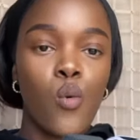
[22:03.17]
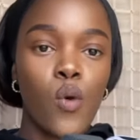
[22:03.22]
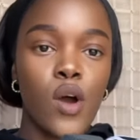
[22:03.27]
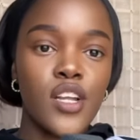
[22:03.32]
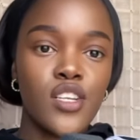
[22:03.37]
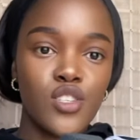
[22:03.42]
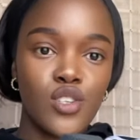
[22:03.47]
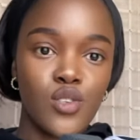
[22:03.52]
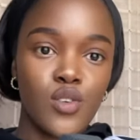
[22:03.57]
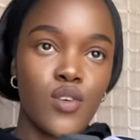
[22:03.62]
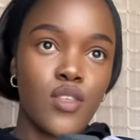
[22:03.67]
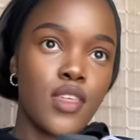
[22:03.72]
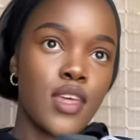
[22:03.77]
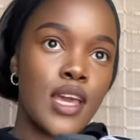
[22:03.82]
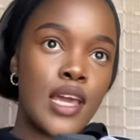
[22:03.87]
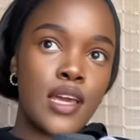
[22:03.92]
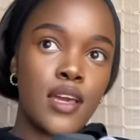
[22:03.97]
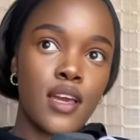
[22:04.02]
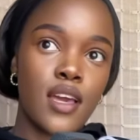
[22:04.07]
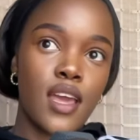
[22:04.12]
what do you
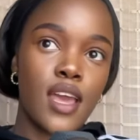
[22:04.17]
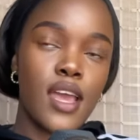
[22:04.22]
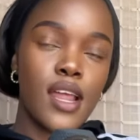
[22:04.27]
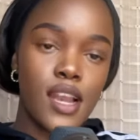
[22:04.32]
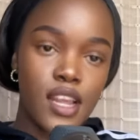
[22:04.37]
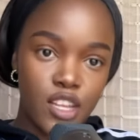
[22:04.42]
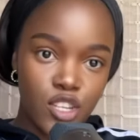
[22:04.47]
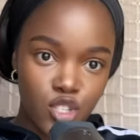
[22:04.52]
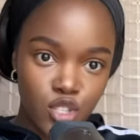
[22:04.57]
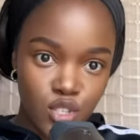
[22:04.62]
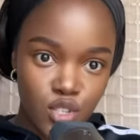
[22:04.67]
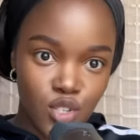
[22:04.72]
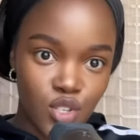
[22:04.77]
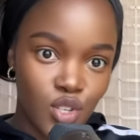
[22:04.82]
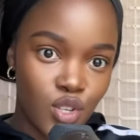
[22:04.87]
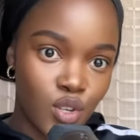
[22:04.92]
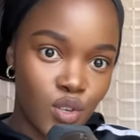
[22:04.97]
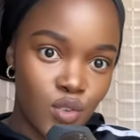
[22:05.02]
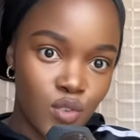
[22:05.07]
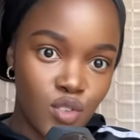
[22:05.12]
think Elaine should
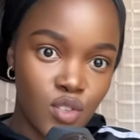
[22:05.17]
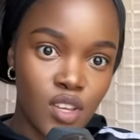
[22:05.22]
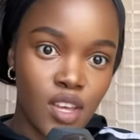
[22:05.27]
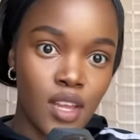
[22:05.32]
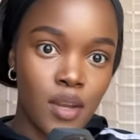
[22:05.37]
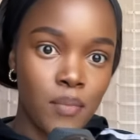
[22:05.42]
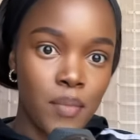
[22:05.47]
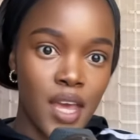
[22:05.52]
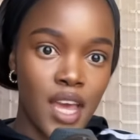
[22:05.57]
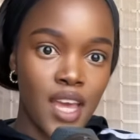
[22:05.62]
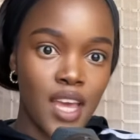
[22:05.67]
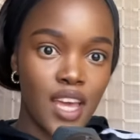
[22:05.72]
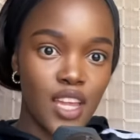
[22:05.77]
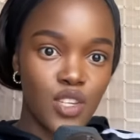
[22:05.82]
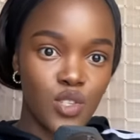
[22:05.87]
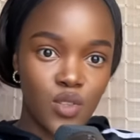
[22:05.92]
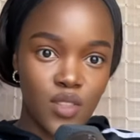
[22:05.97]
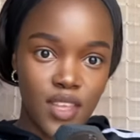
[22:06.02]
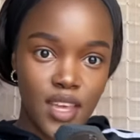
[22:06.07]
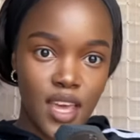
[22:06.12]
do to get back
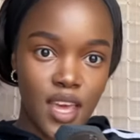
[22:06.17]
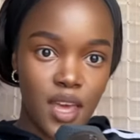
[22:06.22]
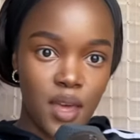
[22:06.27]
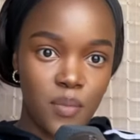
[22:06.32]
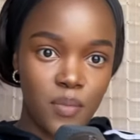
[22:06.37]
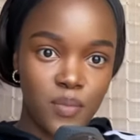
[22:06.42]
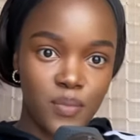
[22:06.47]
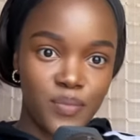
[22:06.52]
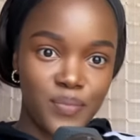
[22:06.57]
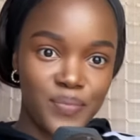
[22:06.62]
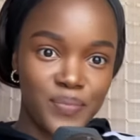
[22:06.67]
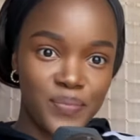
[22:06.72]
into the game?